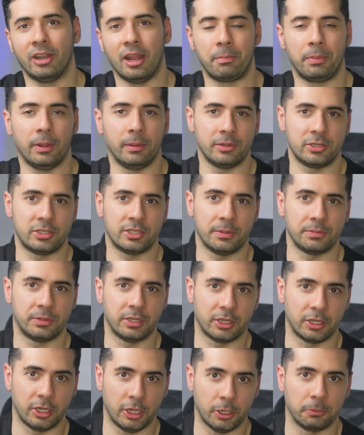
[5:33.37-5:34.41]
I publish
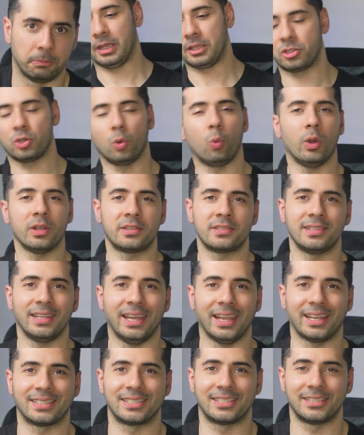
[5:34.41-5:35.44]
something new. So what's
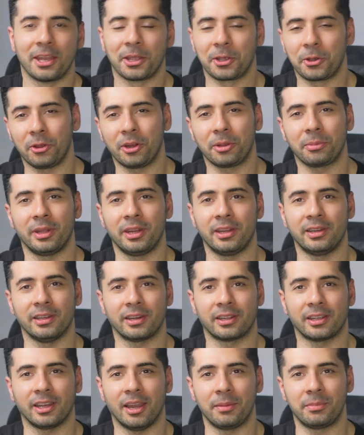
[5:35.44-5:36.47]
next? coding money
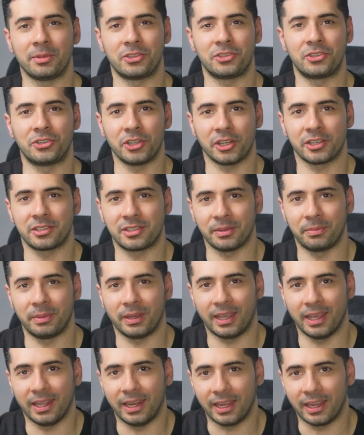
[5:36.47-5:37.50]
dot com is just the
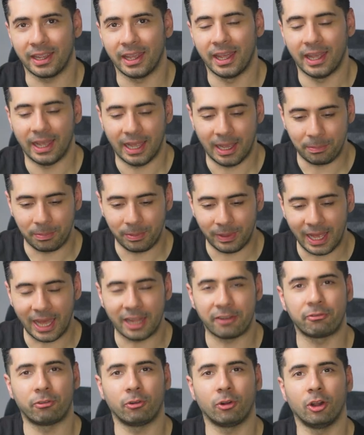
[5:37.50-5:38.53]
beginning, a
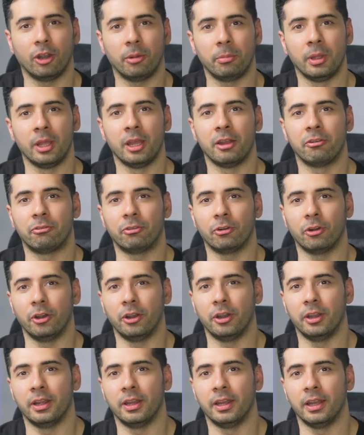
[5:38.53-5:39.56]
platform
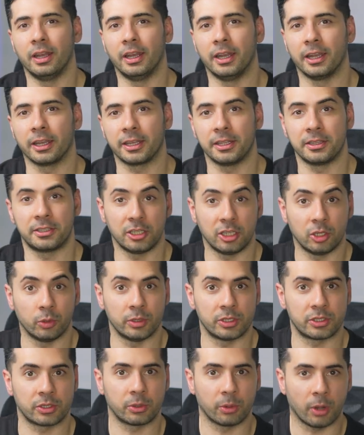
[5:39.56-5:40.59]
for uh,
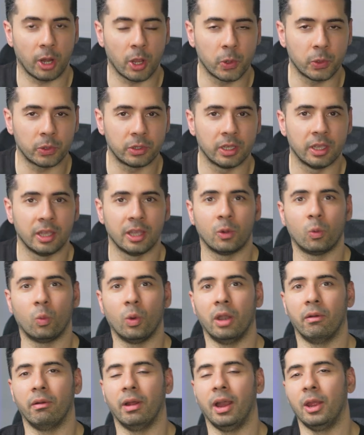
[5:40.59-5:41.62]
continuous growth
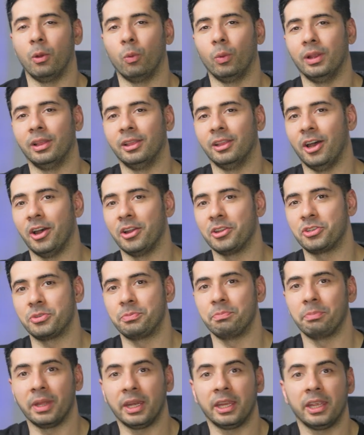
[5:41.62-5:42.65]
where I will launch
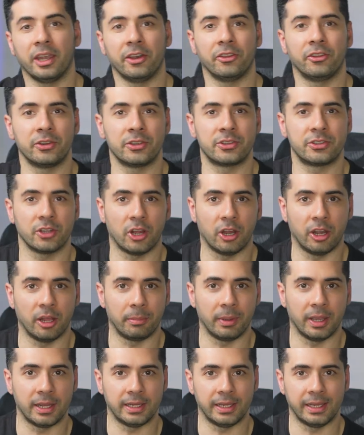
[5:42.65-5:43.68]
many other
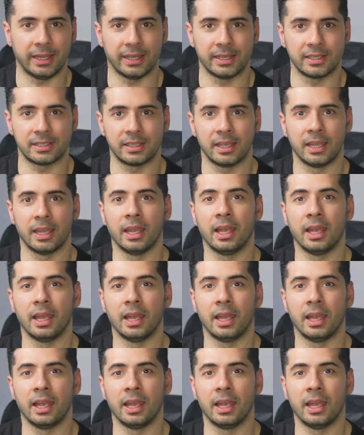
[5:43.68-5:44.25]
startup ideas.